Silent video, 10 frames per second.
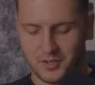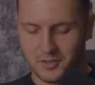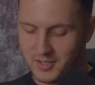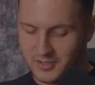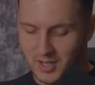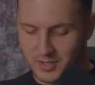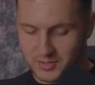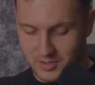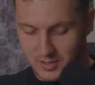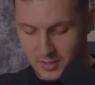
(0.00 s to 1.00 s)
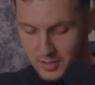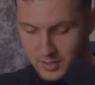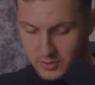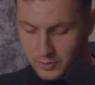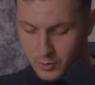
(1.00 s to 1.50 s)
you any results.
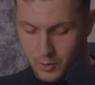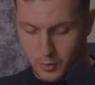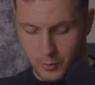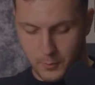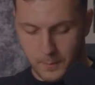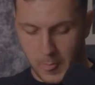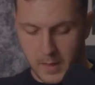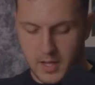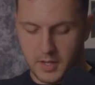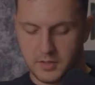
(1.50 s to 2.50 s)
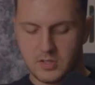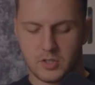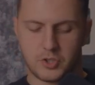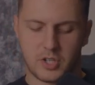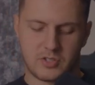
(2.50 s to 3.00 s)
So yeah, these
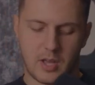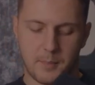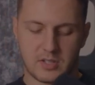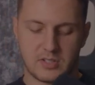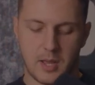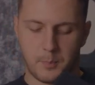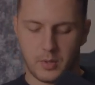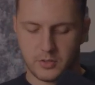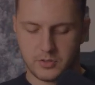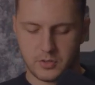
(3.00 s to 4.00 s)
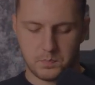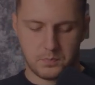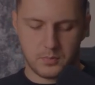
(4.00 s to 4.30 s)
are just some examples.